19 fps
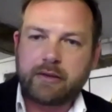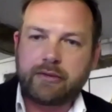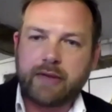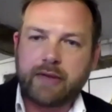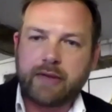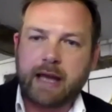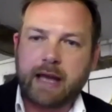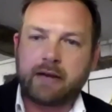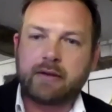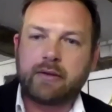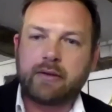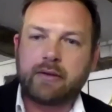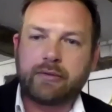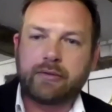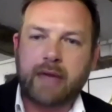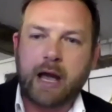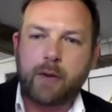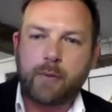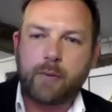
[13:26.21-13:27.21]
then
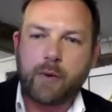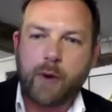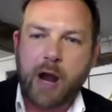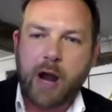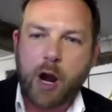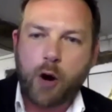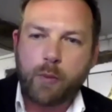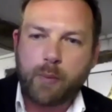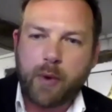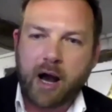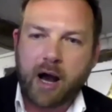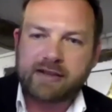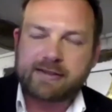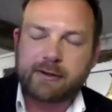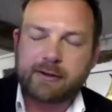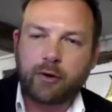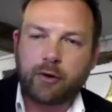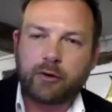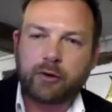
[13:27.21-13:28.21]
that will help
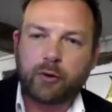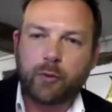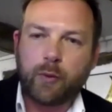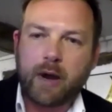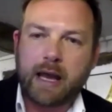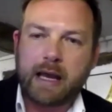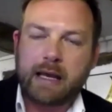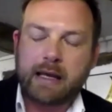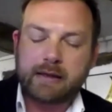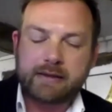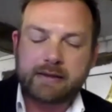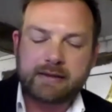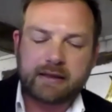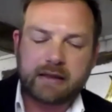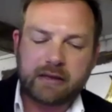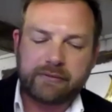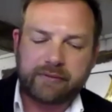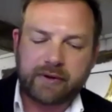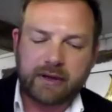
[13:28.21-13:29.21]
us along the way
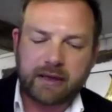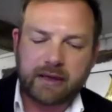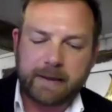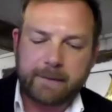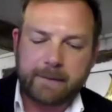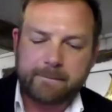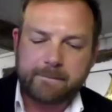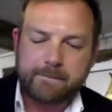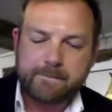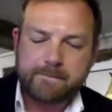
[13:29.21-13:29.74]
significantly.